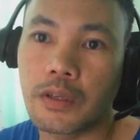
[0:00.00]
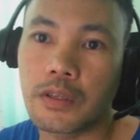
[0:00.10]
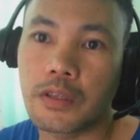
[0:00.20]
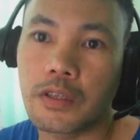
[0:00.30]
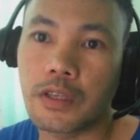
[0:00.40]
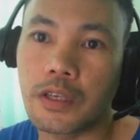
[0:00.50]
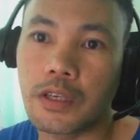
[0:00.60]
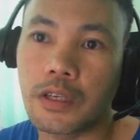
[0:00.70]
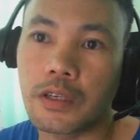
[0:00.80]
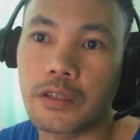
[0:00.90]
let's see
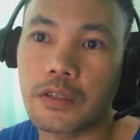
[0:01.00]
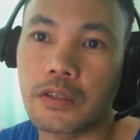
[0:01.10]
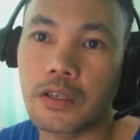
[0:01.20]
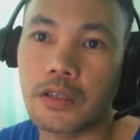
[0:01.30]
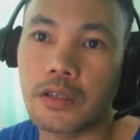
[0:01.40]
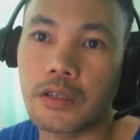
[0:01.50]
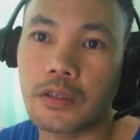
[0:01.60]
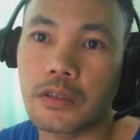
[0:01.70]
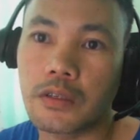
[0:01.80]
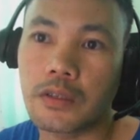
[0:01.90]
here. Let's try
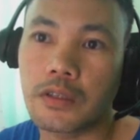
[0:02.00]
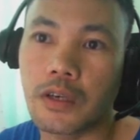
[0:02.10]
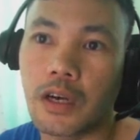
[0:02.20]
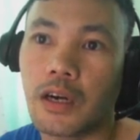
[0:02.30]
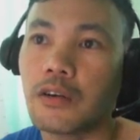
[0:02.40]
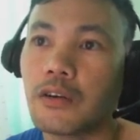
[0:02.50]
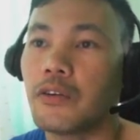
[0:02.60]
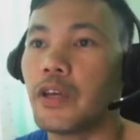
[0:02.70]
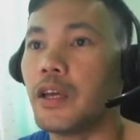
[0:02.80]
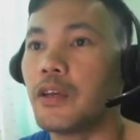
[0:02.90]

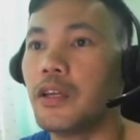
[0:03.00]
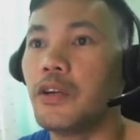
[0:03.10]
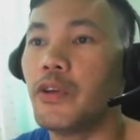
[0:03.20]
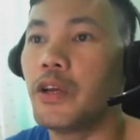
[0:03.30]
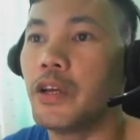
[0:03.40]
Okay. Here